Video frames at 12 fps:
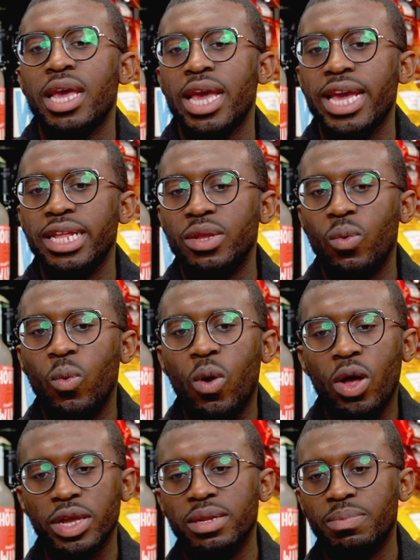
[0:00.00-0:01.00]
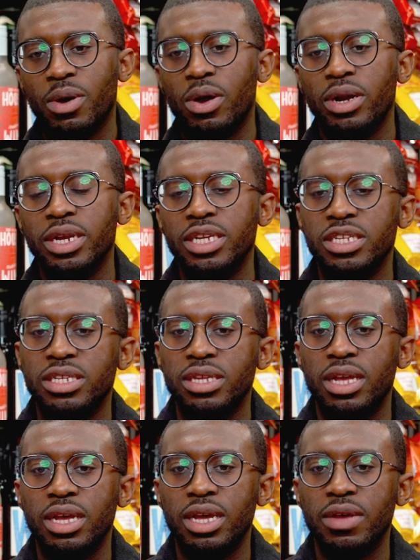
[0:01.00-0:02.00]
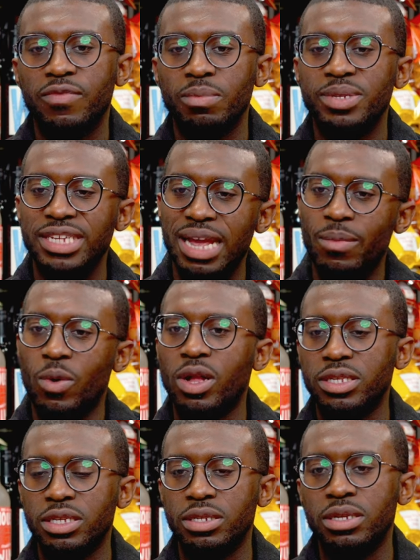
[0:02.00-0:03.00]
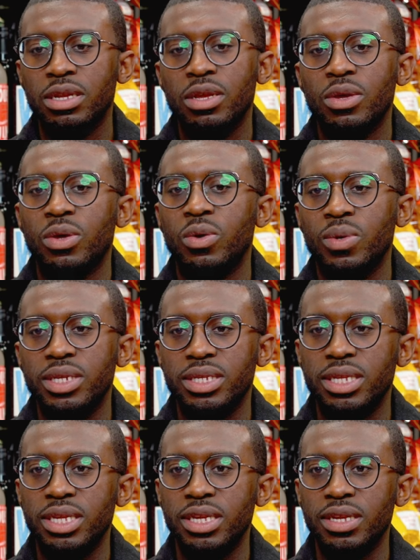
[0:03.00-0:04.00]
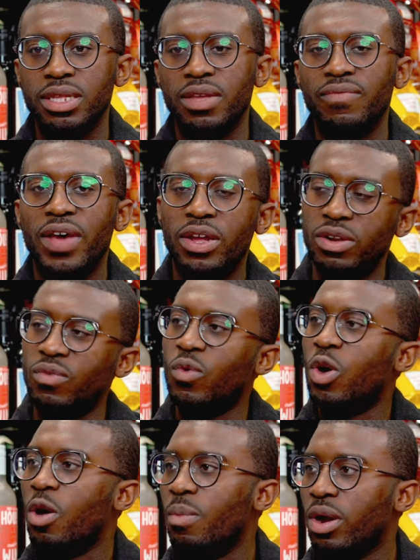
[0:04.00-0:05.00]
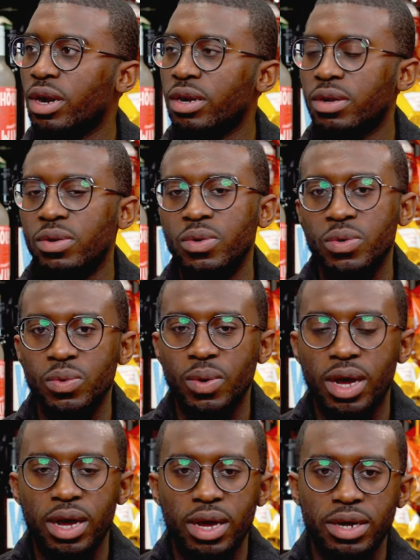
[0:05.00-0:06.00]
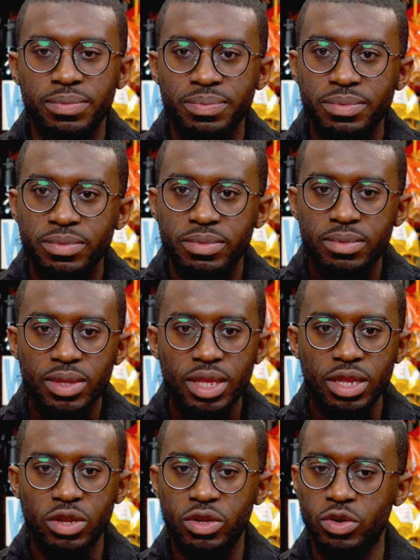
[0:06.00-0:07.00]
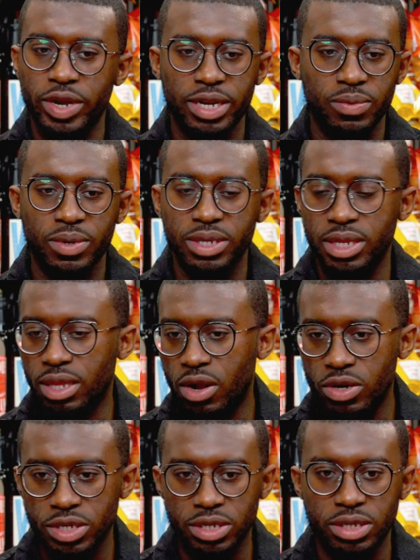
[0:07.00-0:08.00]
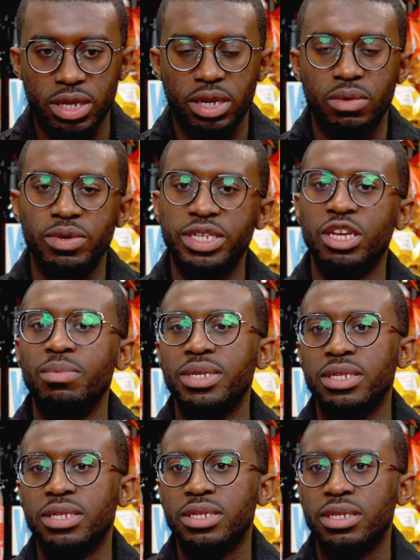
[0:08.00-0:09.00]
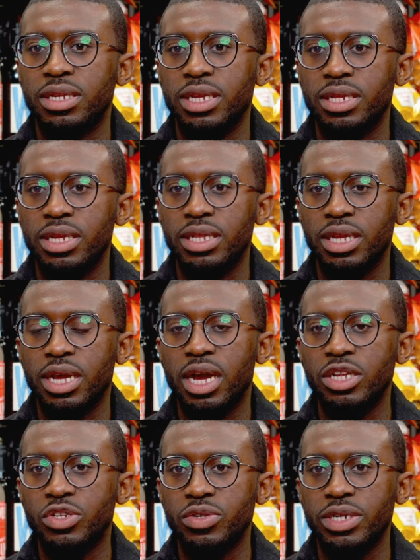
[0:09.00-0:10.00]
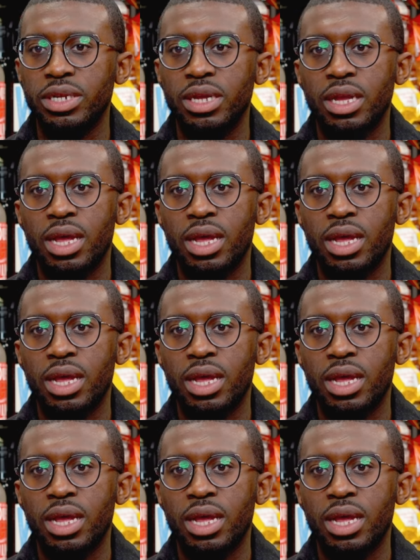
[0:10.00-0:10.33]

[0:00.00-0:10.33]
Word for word: and the Walton part is uh, from Sam Walton, who is the the founder of Walmart, who uh, created one of the largest uh, retail businesses in, in, in the country.